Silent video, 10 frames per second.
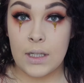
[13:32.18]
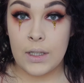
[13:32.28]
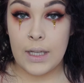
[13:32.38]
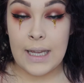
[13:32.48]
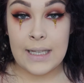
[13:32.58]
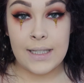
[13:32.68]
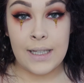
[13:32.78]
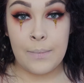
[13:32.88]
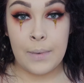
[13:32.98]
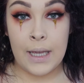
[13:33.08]
could
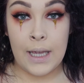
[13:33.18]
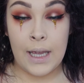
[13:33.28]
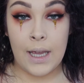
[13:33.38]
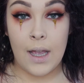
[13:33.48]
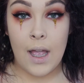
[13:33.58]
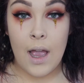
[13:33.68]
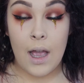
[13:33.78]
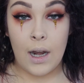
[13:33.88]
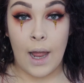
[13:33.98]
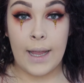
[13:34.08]
easily be
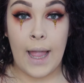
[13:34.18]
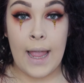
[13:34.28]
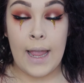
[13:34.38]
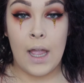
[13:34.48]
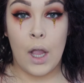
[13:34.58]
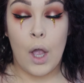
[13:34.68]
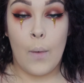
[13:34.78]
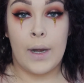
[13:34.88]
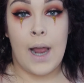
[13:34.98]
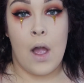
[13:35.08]
like a
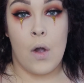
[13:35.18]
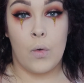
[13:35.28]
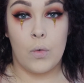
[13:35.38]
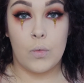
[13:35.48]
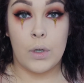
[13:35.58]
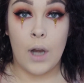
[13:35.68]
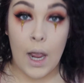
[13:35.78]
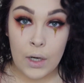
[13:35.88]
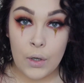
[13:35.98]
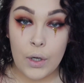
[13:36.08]
going out
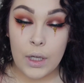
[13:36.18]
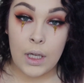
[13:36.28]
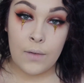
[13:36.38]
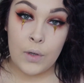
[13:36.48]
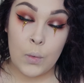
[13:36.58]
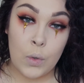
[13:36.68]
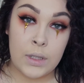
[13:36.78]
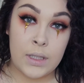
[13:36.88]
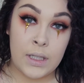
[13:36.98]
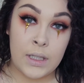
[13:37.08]
night look if you
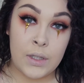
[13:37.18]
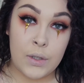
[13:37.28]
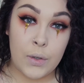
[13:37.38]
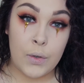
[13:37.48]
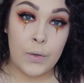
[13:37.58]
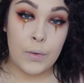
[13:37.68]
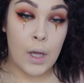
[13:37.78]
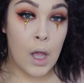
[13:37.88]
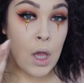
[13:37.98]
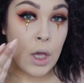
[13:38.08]
wanted
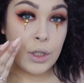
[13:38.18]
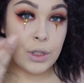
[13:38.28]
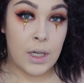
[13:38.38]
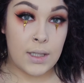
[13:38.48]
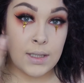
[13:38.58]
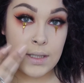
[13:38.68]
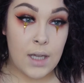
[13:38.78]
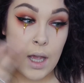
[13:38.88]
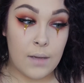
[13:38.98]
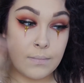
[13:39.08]
to just
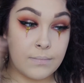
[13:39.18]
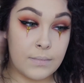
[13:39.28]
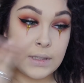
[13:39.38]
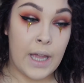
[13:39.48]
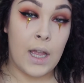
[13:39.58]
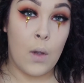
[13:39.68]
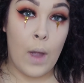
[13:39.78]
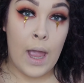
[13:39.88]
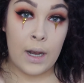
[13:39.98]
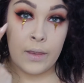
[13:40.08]
take
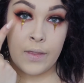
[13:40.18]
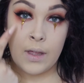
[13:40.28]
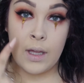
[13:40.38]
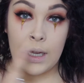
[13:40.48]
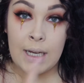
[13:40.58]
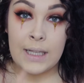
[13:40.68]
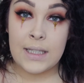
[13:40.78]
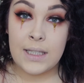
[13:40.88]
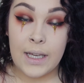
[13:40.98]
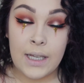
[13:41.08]
away the
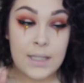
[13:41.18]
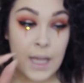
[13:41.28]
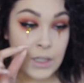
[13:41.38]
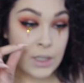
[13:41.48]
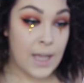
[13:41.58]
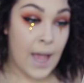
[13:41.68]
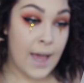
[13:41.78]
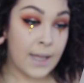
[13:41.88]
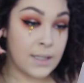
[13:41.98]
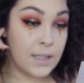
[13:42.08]
glitter tears and just
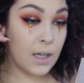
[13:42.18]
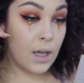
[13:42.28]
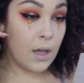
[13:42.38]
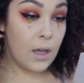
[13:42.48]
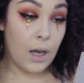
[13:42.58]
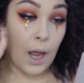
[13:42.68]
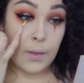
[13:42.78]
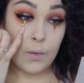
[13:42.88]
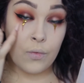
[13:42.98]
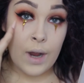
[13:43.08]
add
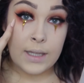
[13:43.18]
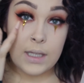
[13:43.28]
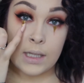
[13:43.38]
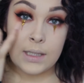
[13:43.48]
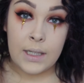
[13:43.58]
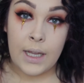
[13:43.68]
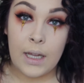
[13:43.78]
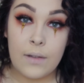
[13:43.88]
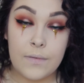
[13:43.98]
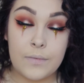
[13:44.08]
like the red
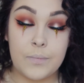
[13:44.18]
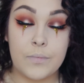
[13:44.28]
underneath.